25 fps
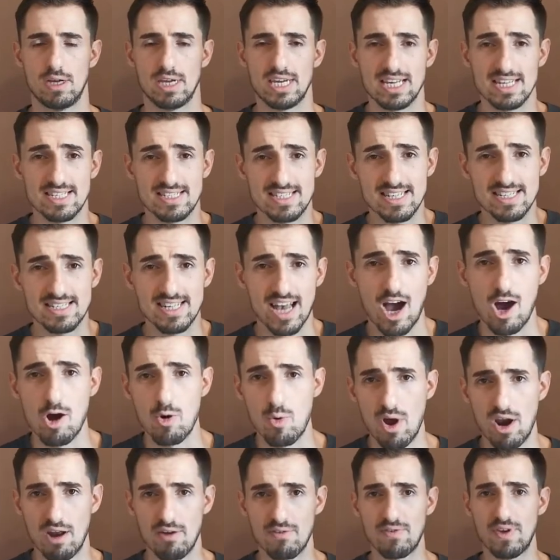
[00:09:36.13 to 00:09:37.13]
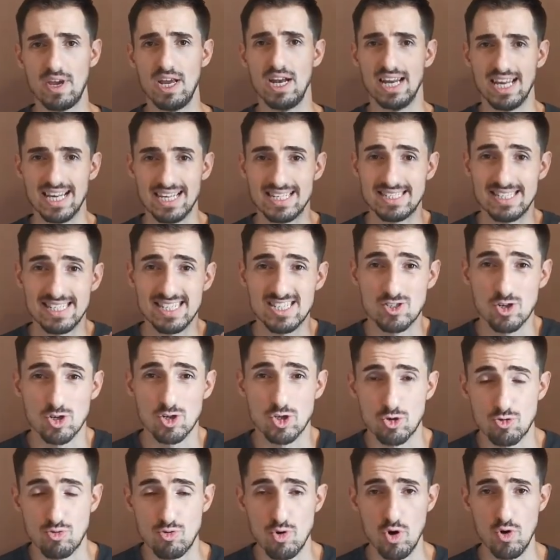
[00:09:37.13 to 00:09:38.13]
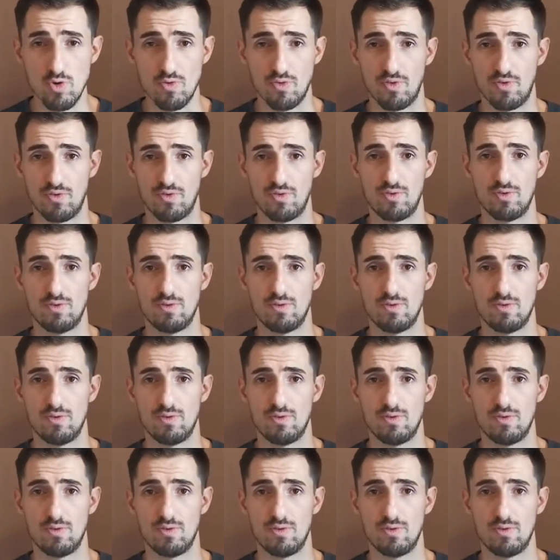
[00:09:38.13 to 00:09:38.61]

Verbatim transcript: Is this how I want to feel? Is this the truth?